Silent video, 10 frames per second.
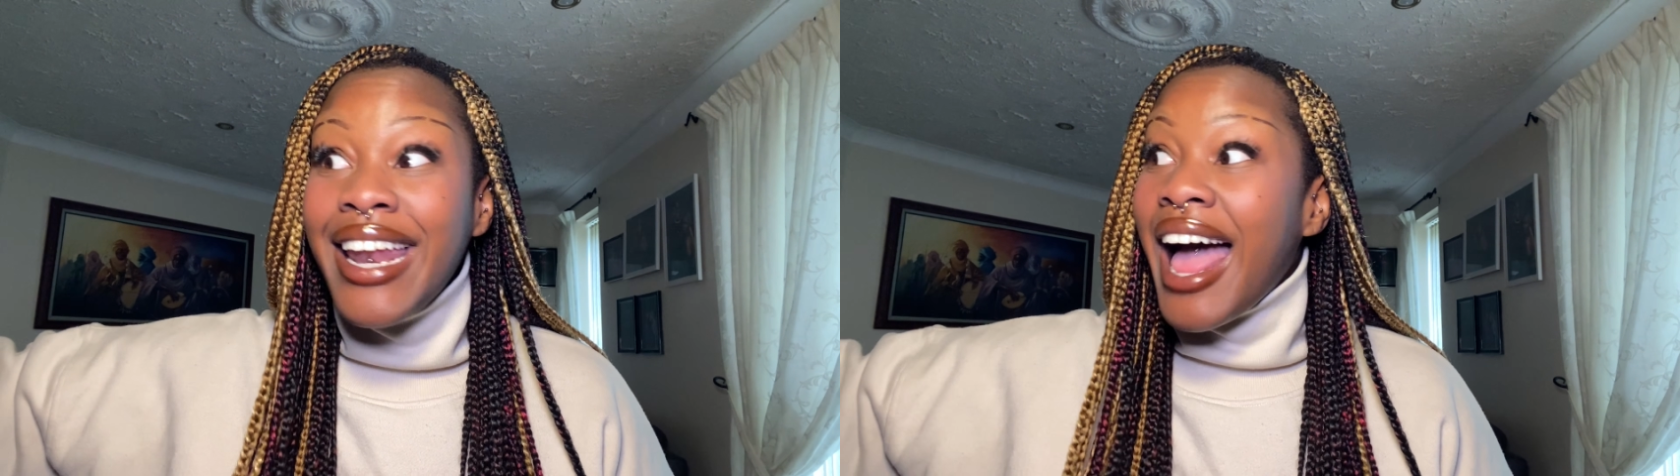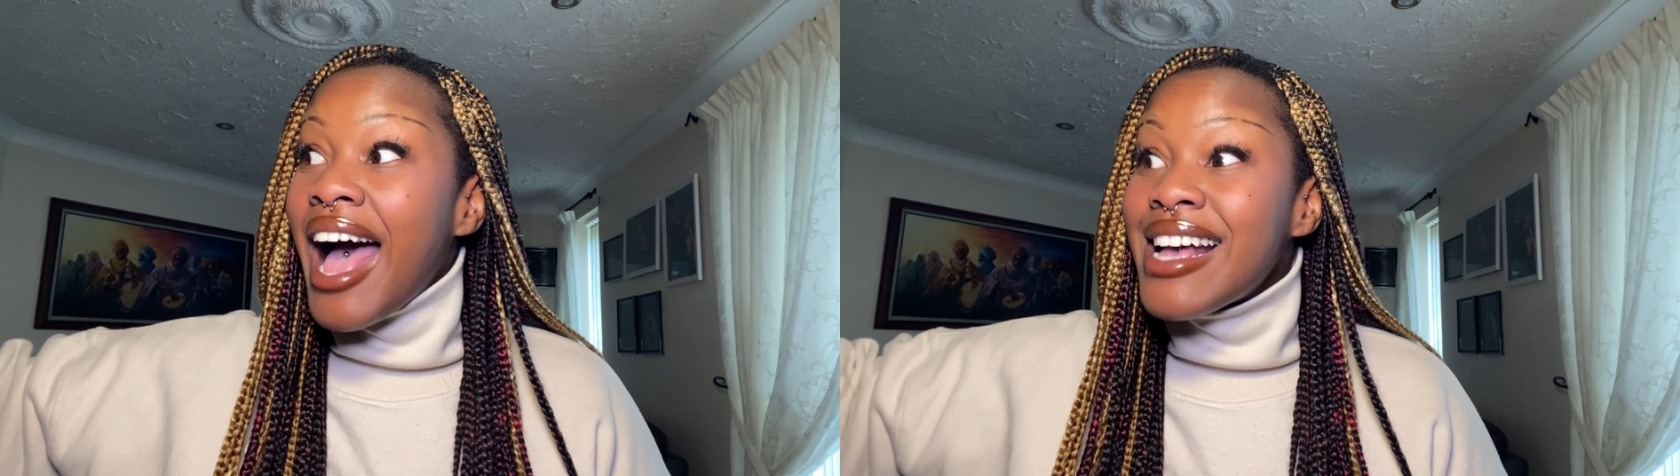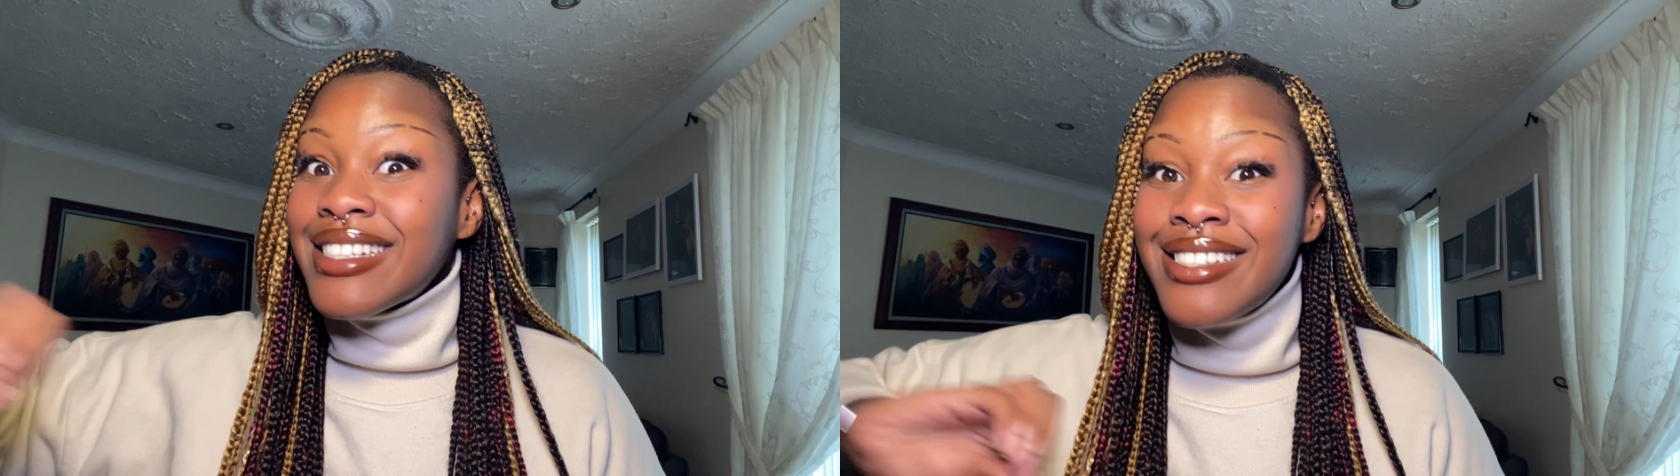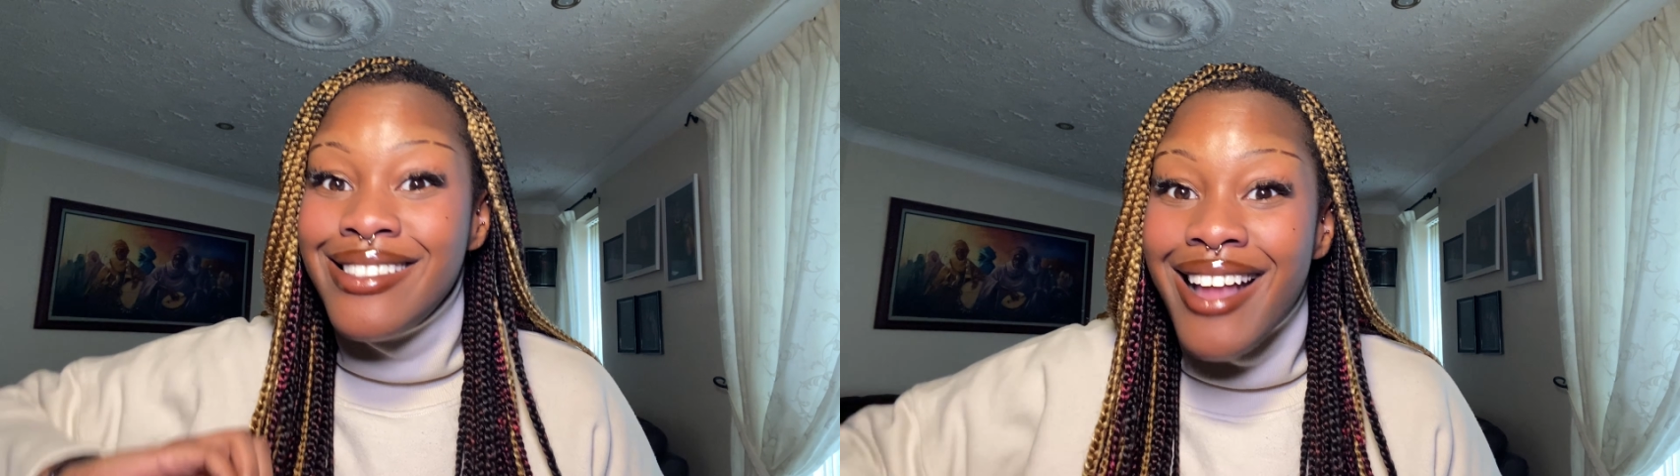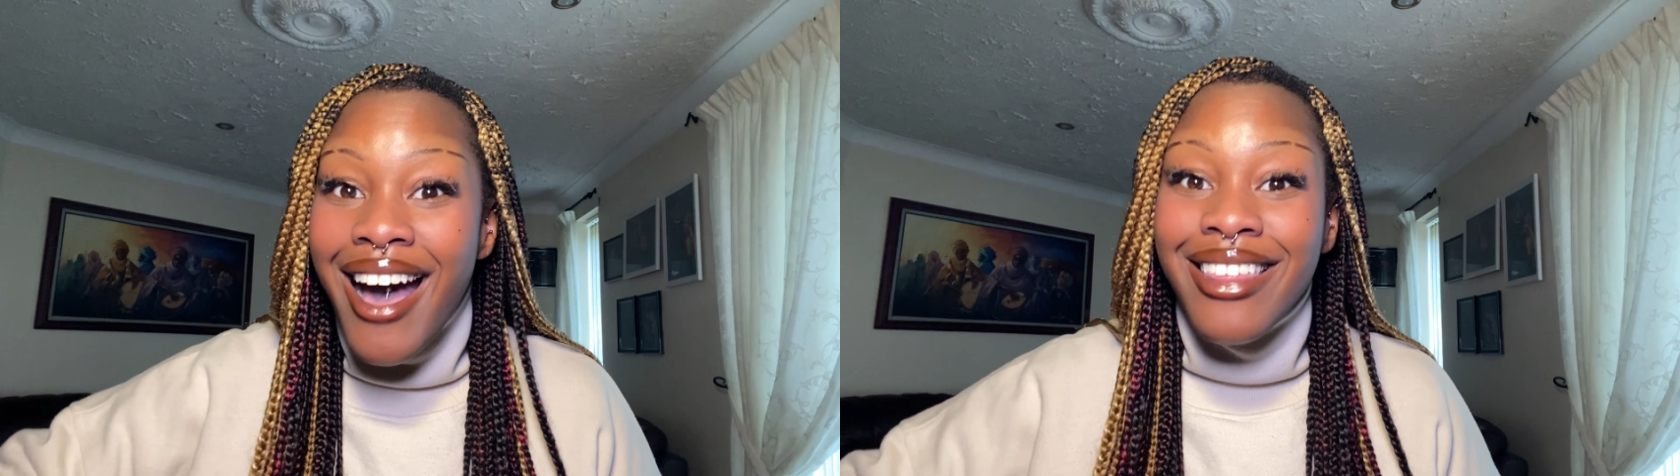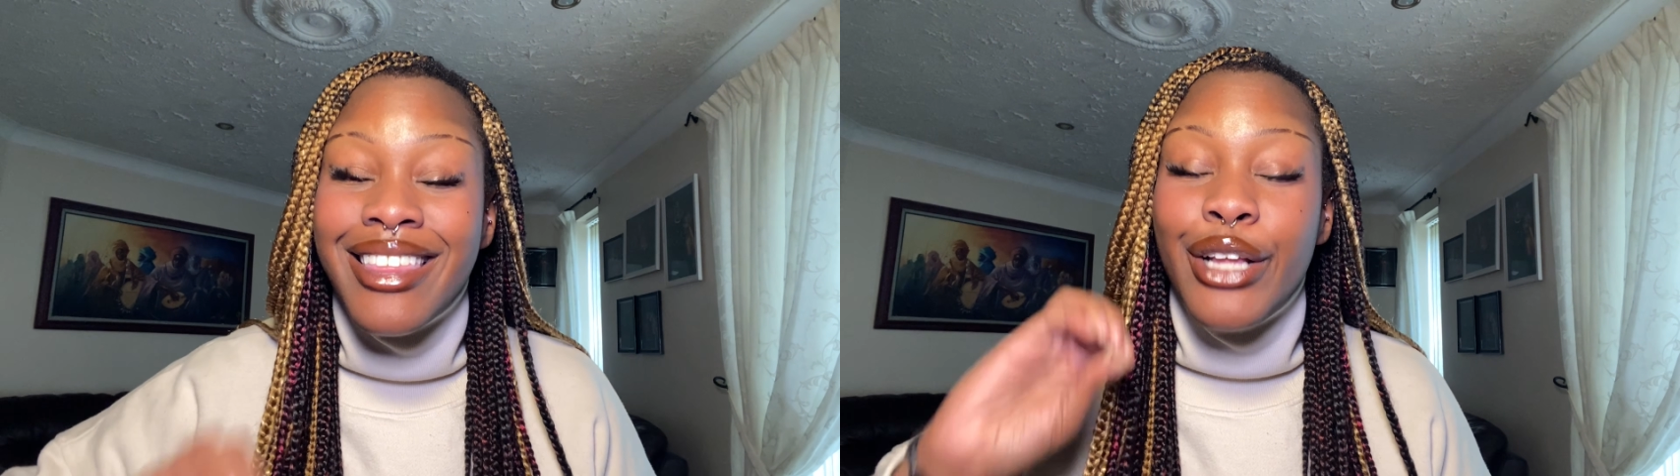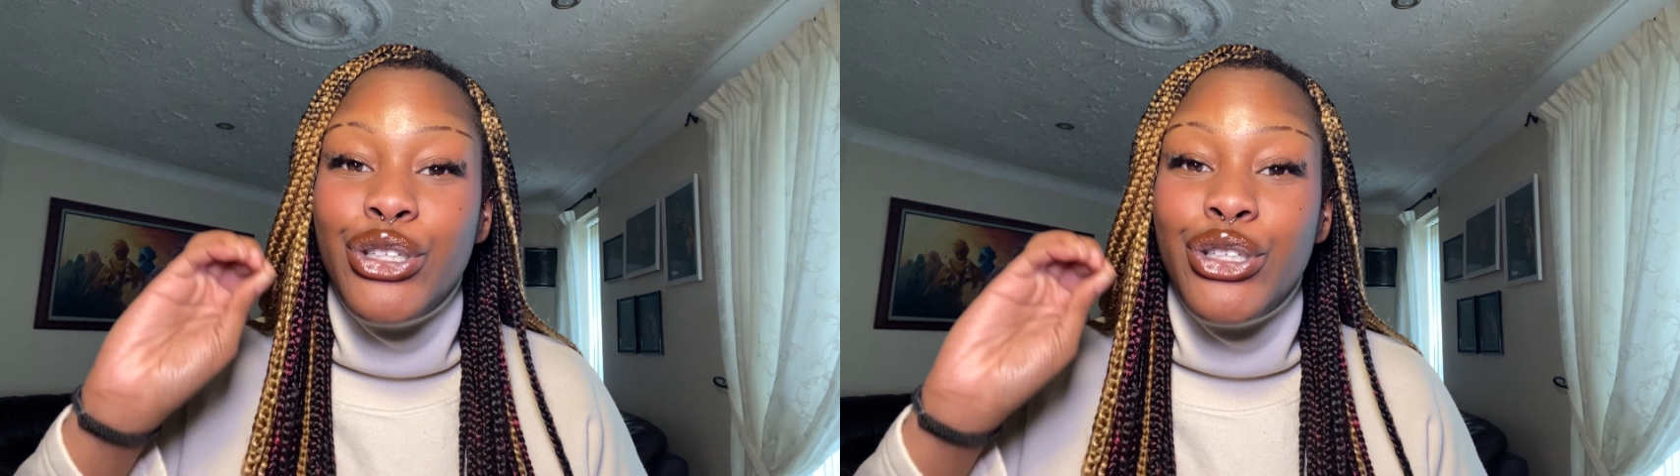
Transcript: has nothing